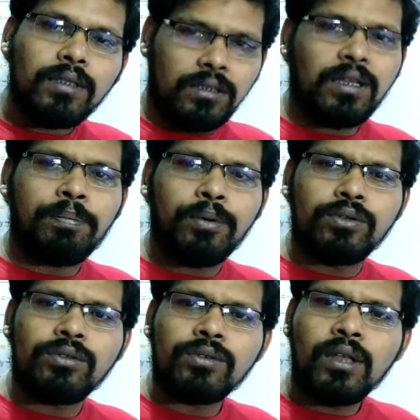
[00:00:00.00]

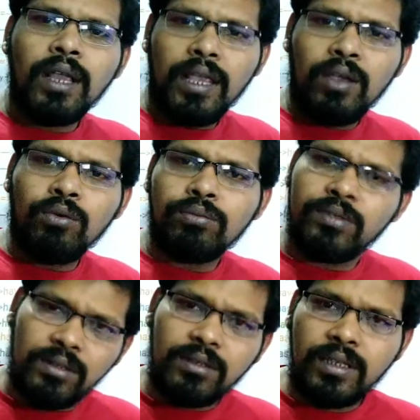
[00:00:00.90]
Suppose
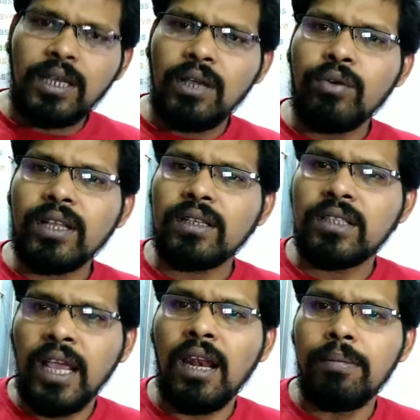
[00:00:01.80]
you can
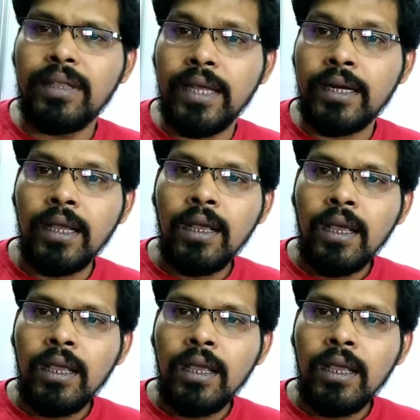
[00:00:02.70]
tell me that